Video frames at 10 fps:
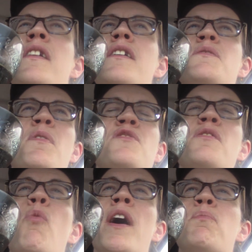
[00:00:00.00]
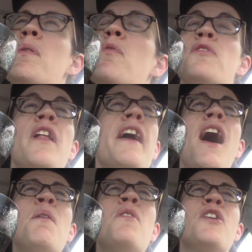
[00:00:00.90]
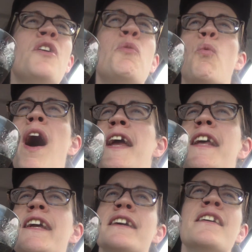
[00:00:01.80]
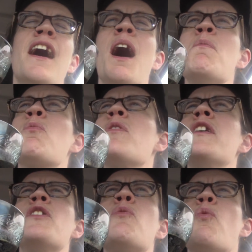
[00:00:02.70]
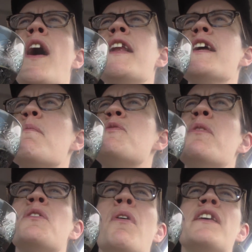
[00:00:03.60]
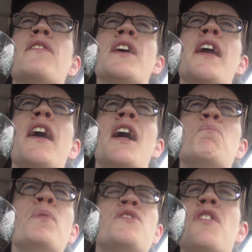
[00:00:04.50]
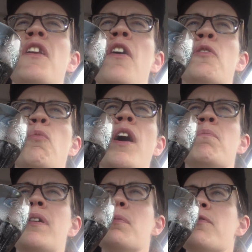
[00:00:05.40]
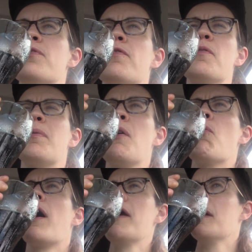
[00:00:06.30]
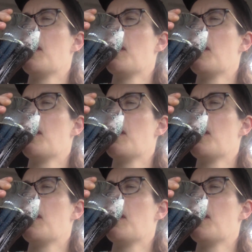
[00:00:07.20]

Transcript: especially white people they're like i'm a good whitey i'm a really good whitey i'm doing the right thing and i'm bitching at other white people for, for being white